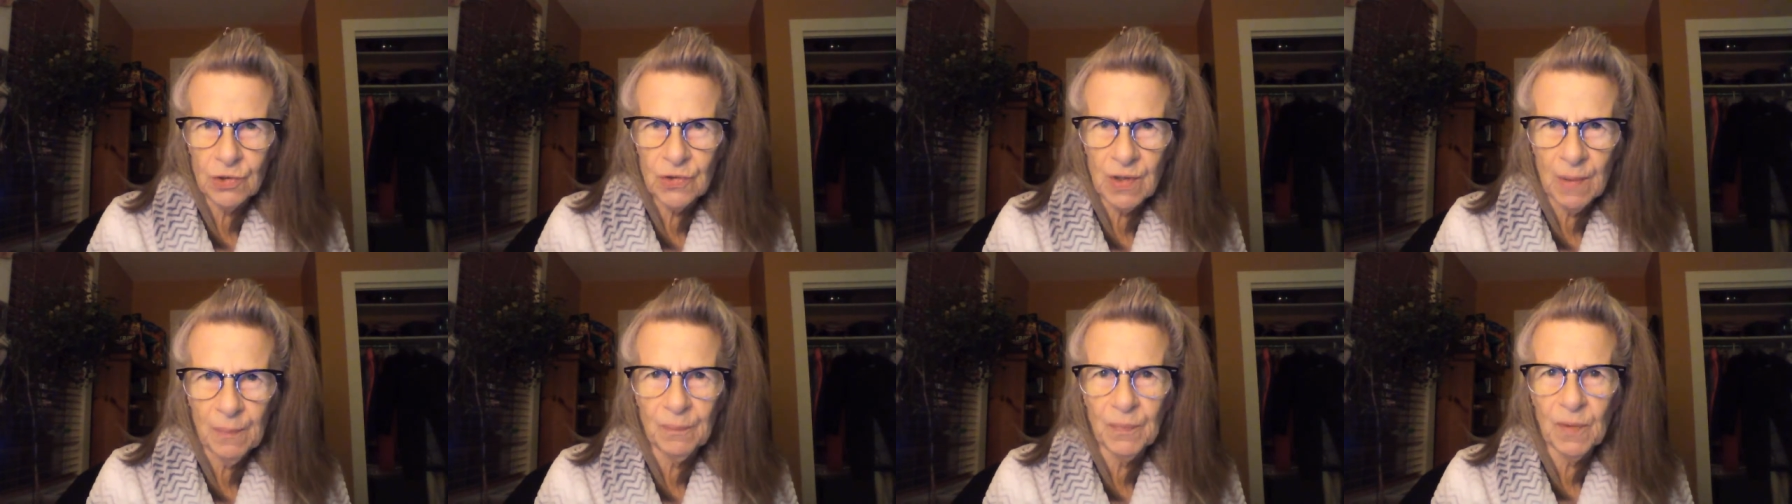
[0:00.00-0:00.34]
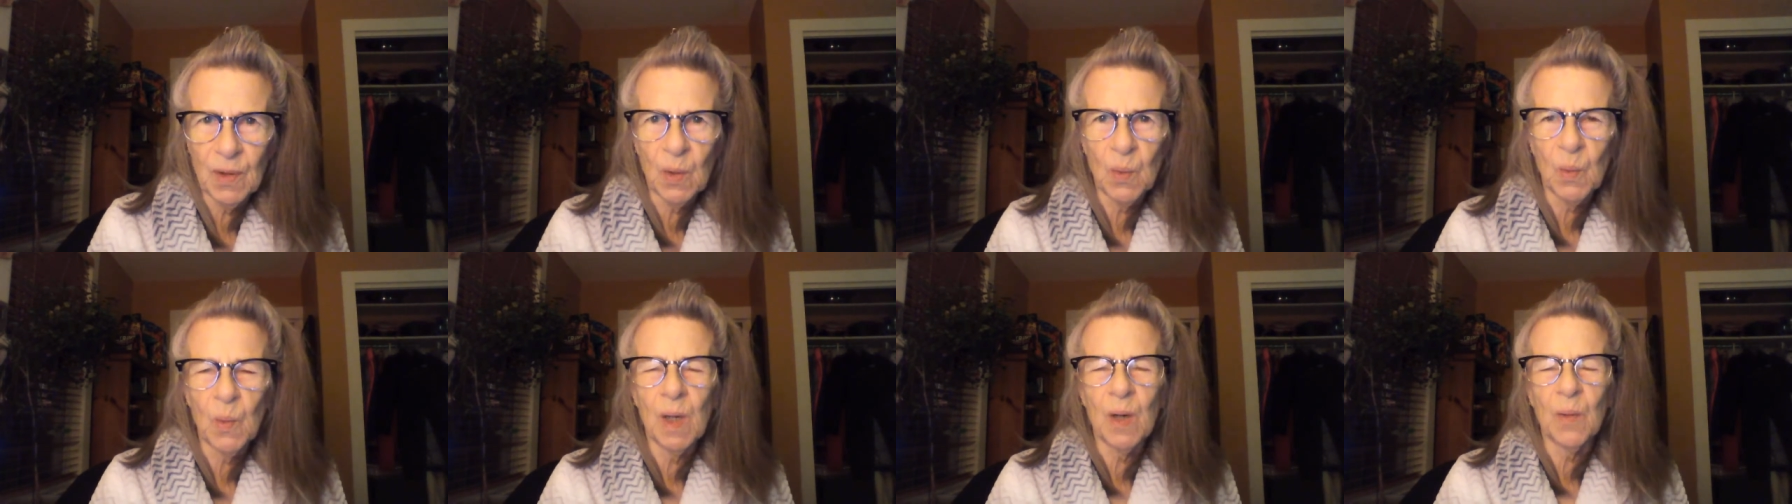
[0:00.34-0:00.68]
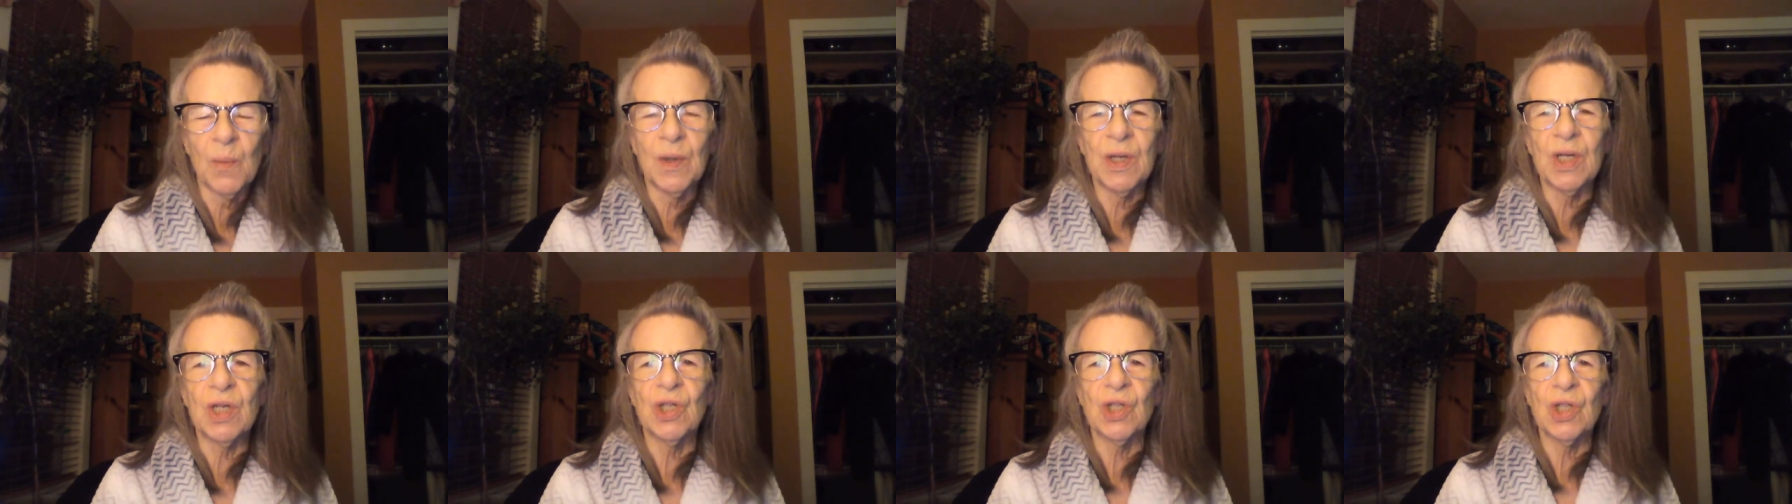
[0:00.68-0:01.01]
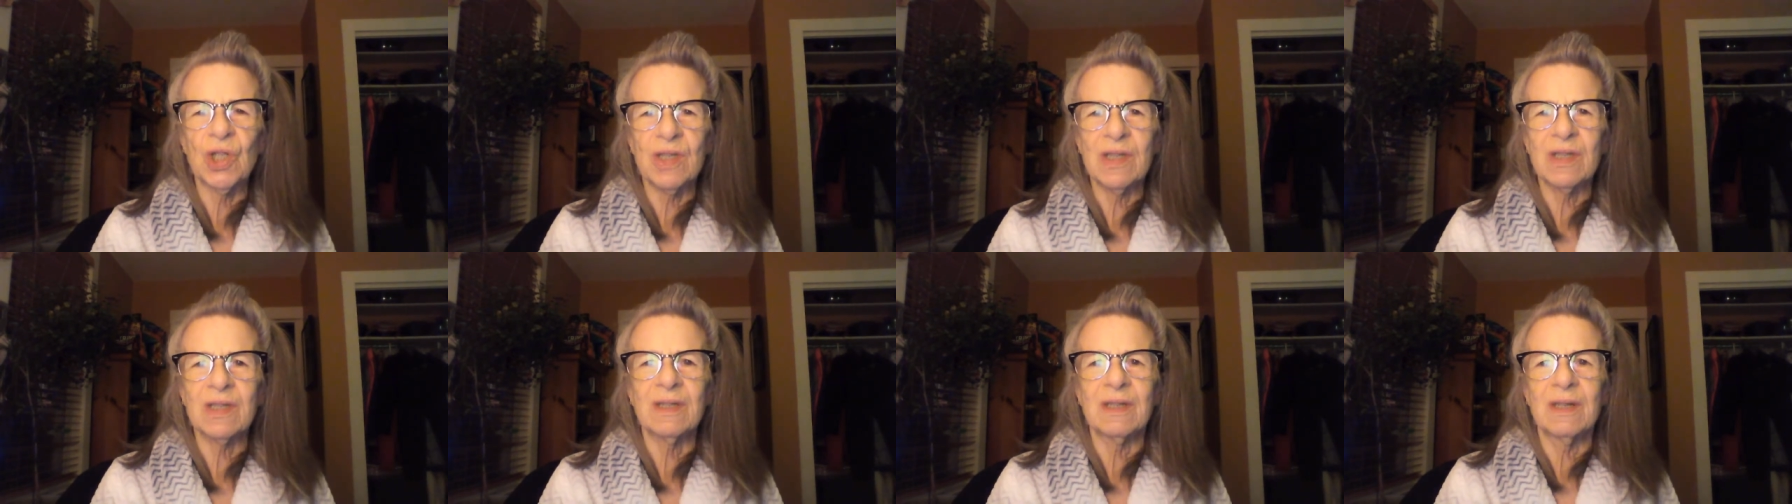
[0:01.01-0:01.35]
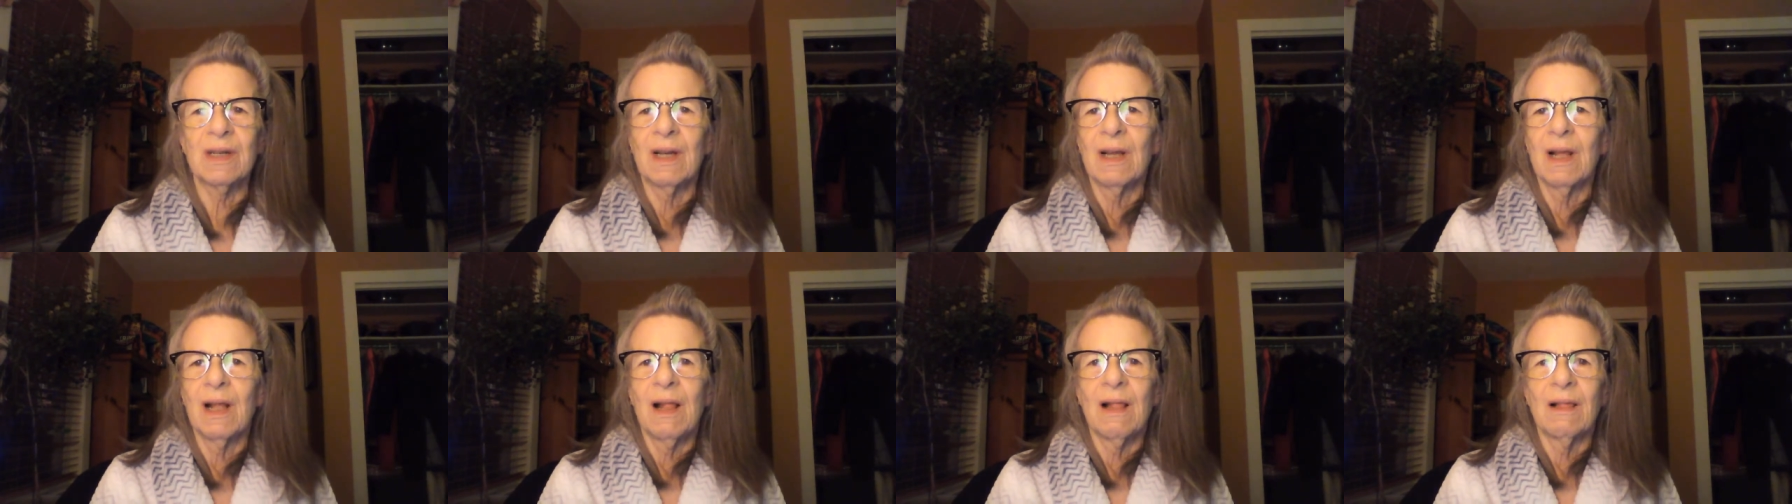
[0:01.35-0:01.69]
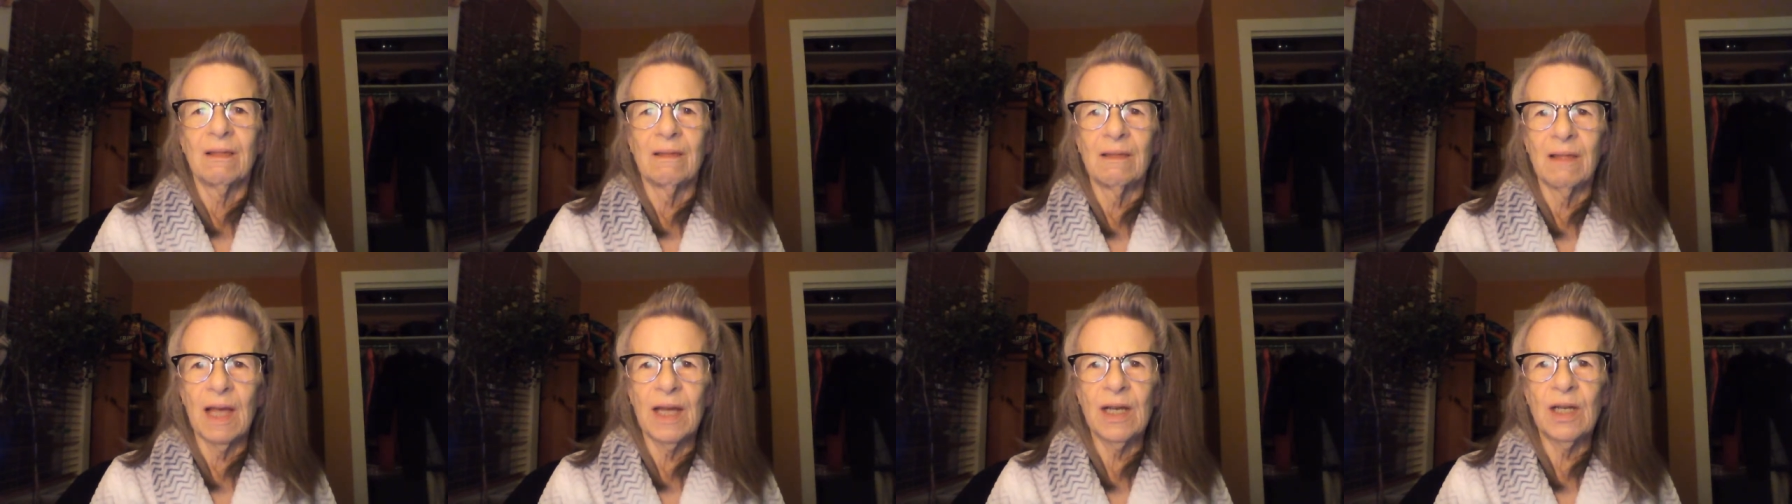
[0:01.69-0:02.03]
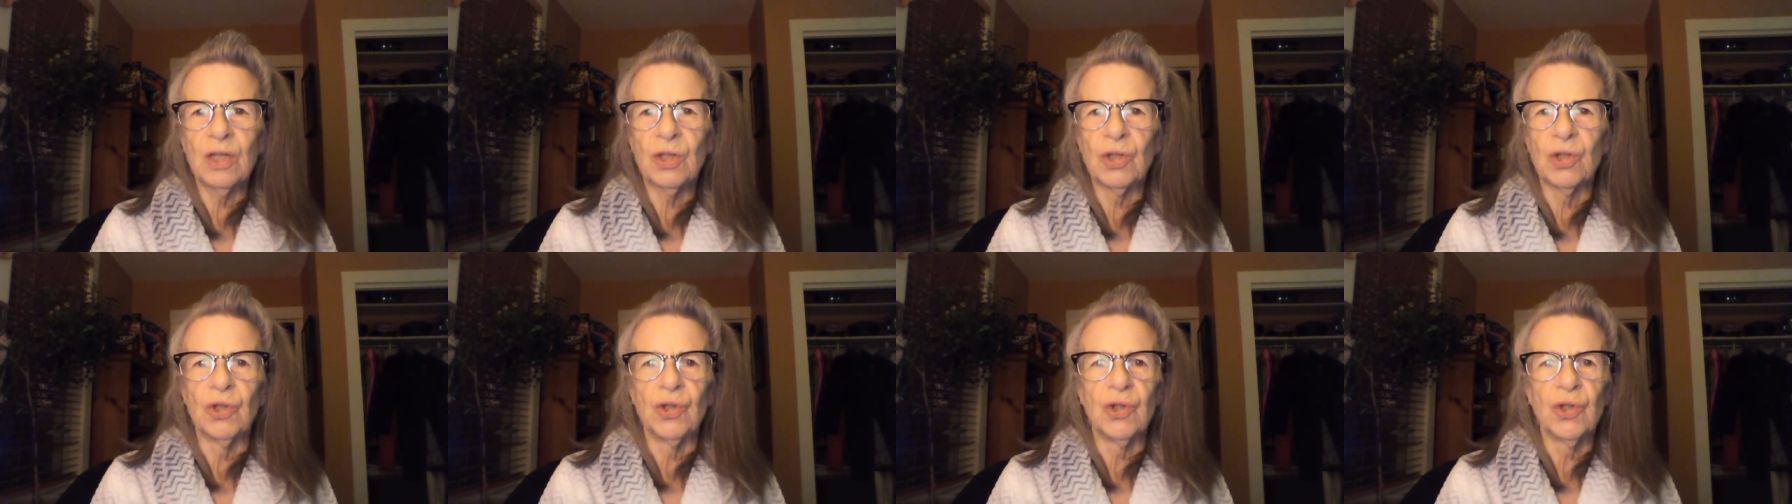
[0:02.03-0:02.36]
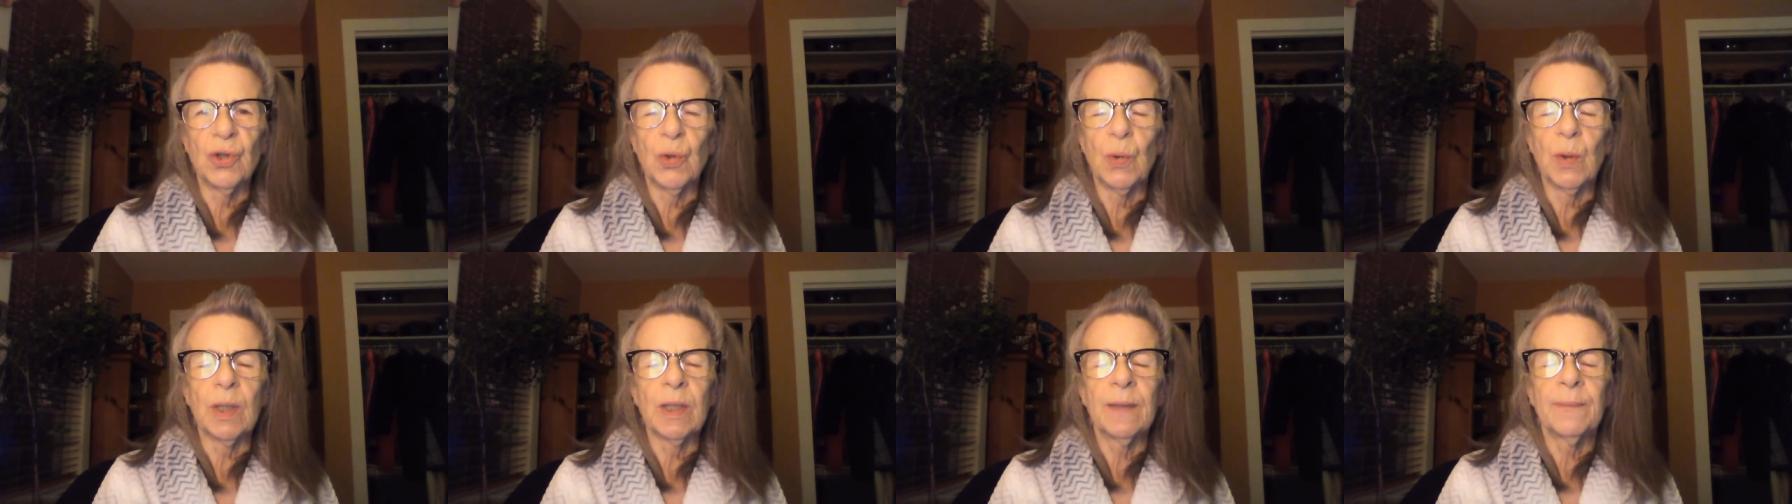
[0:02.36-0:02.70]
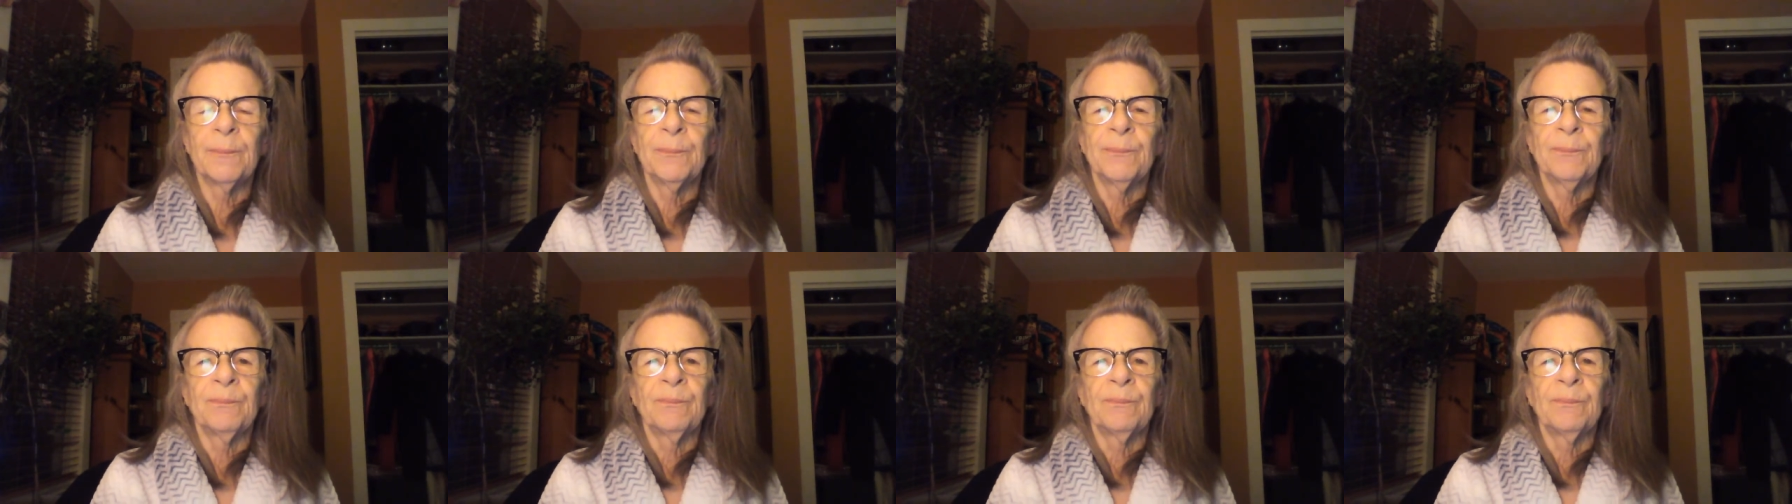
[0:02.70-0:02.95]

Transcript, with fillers: something where we just like to do it.